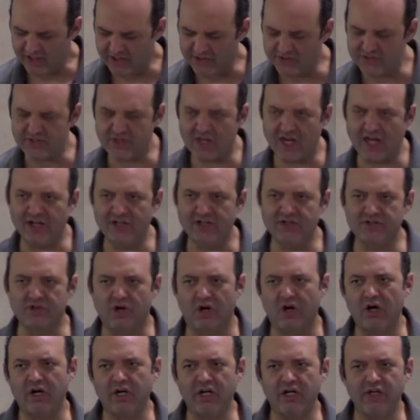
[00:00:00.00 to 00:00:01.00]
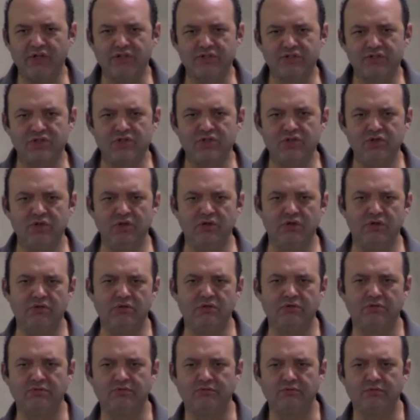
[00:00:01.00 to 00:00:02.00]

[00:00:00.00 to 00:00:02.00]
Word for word: is that his audience knew